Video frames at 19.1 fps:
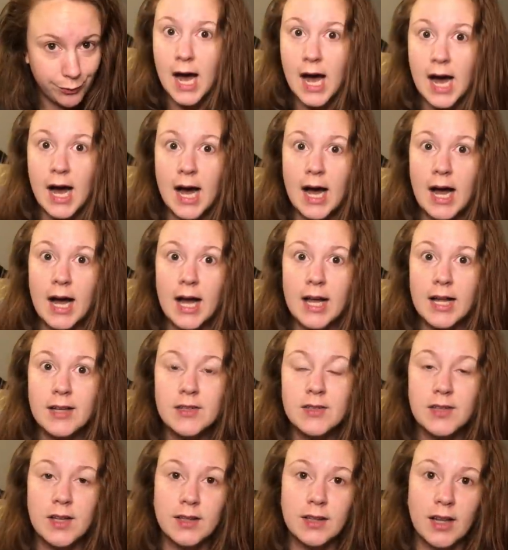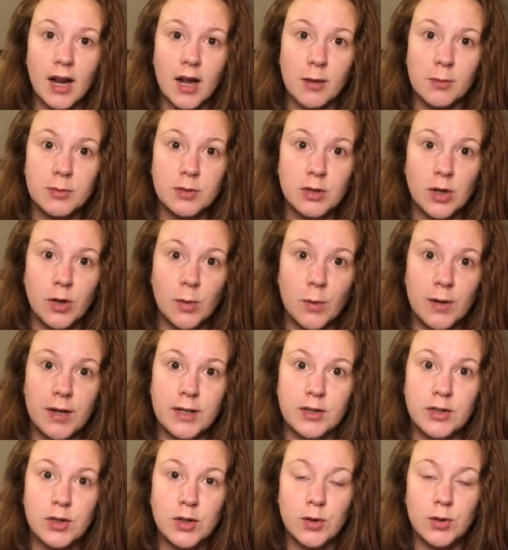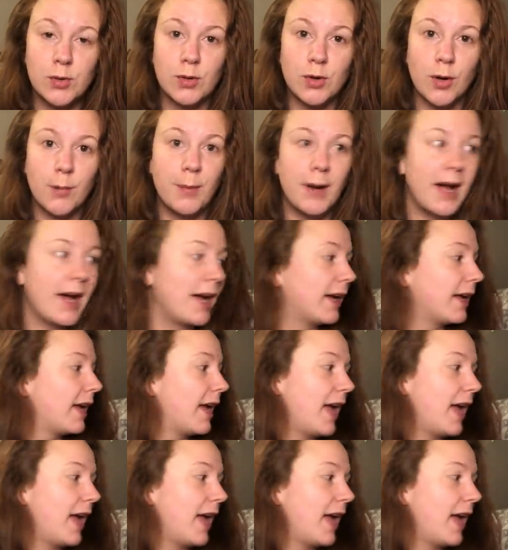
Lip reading: I said that I was going to go back